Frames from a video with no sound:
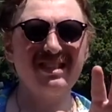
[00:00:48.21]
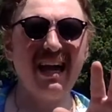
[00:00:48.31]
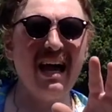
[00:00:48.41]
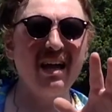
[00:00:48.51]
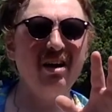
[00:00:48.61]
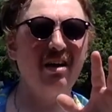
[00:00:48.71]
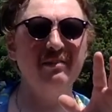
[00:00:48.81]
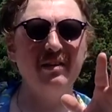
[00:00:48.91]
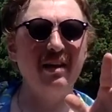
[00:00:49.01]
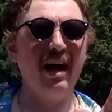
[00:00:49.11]
I
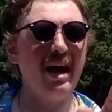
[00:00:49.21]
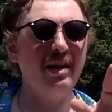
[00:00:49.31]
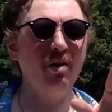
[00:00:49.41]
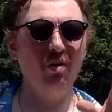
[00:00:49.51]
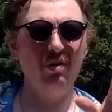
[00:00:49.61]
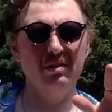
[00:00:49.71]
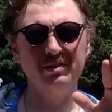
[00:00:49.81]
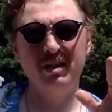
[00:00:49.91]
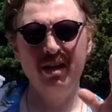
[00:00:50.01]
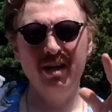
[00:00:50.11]
golfed 9 holes
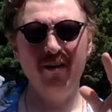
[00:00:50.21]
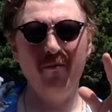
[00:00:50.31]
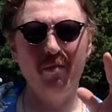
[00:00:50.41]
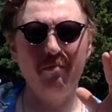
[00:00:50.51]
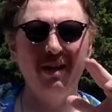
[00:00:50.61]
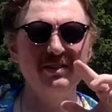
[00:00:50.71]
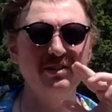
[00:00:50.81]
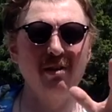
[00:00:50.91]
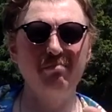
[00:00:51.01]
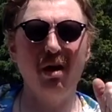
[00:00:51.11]
of the best
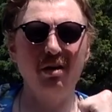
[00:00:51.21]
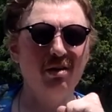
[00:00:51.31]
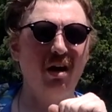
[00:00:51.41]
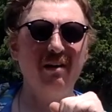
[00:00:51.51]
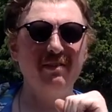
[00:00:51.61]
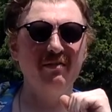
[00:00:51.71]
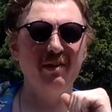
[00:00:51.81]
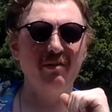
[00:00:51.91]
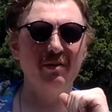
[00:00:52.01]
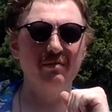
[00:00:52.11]
subpar golf I've
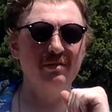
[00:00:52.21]
ever.